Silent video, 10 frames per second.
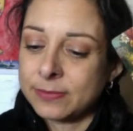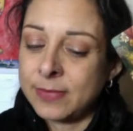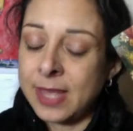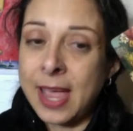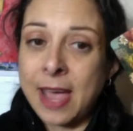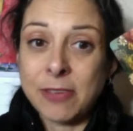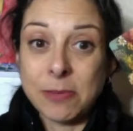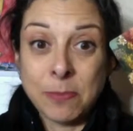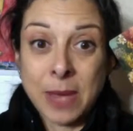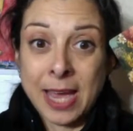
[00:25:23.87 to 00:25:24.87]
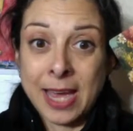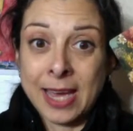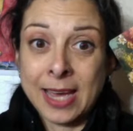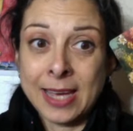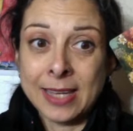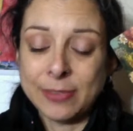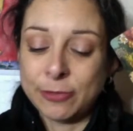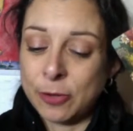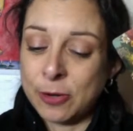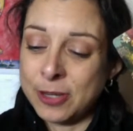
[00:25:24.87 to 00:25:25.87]
they have it bad
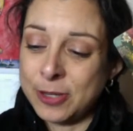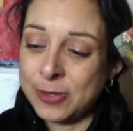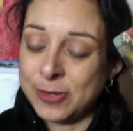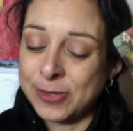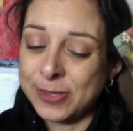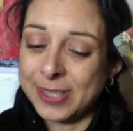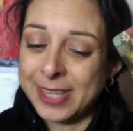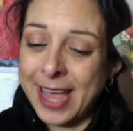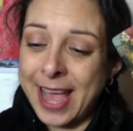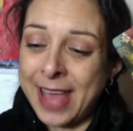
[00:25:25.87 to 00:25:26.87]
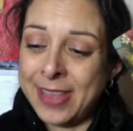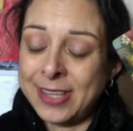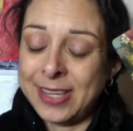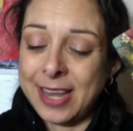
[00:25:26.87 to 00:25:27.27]
for you. And